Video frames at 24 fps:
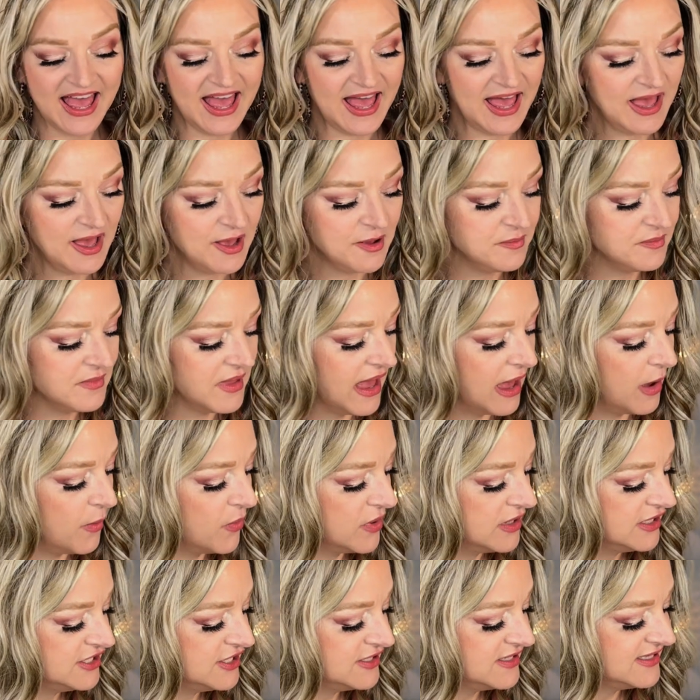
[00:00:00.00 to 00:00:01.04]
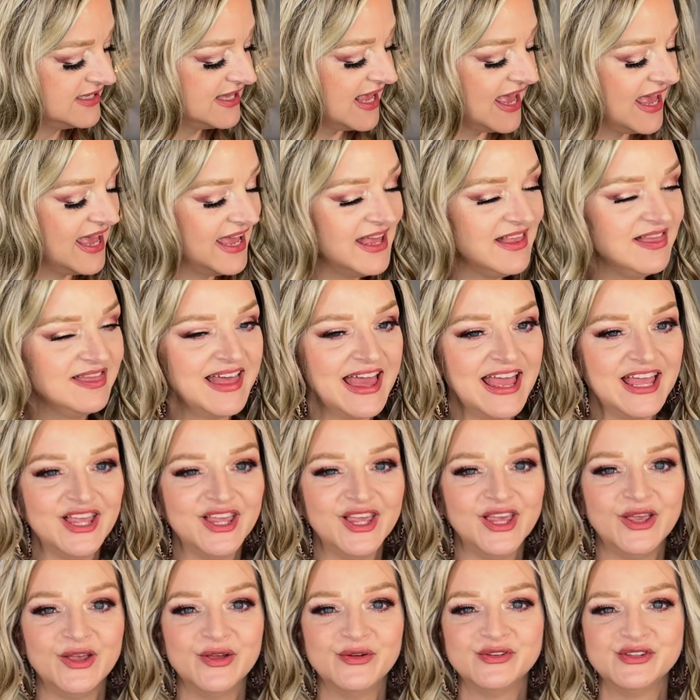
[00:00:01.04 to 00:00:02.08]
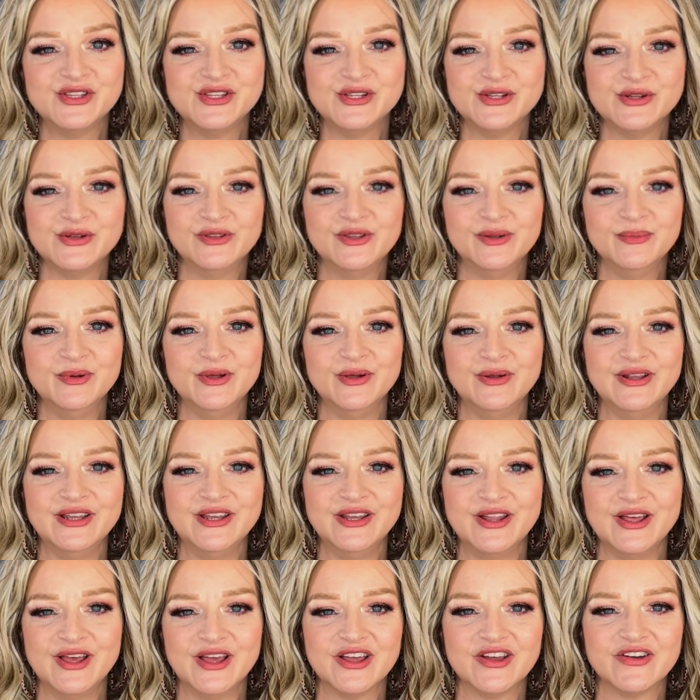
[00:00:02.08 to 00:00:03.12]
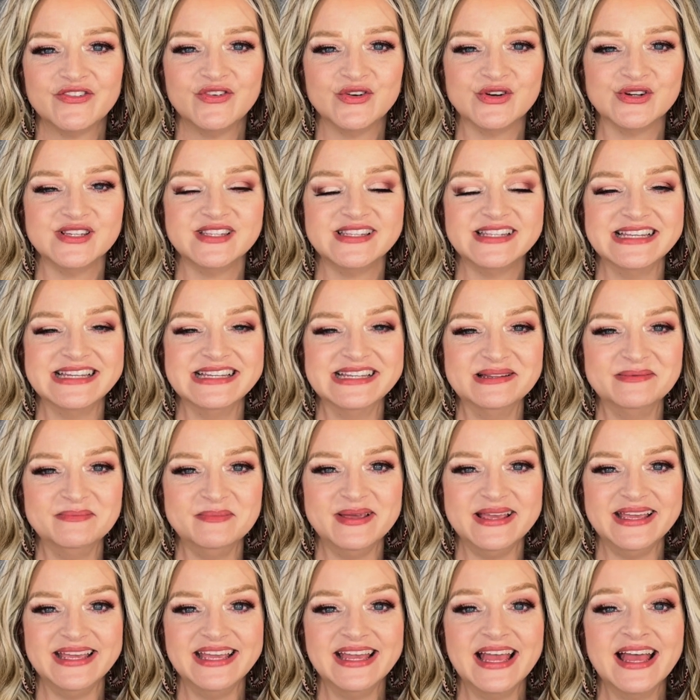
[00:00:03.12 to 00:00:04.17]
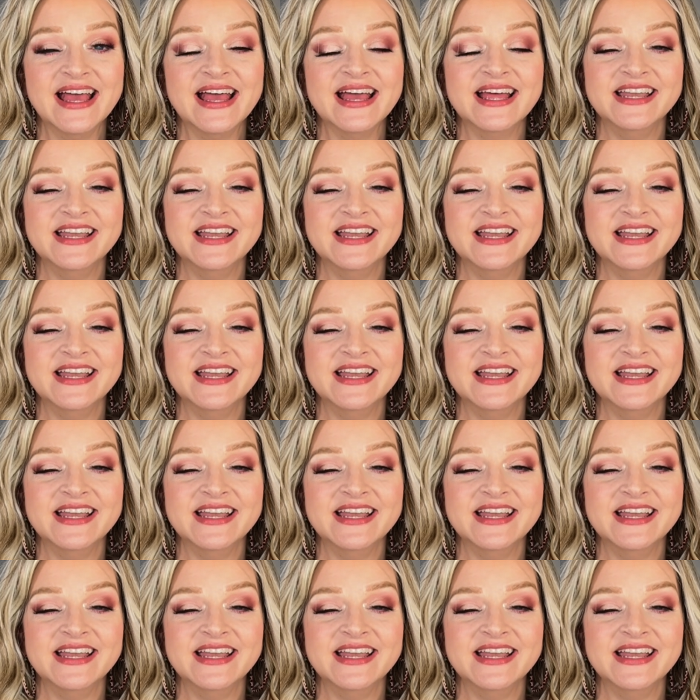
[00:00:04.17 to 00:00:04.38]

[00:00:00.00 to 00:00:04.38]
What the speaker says: I want to say thank you to the Beauty Nook for sending me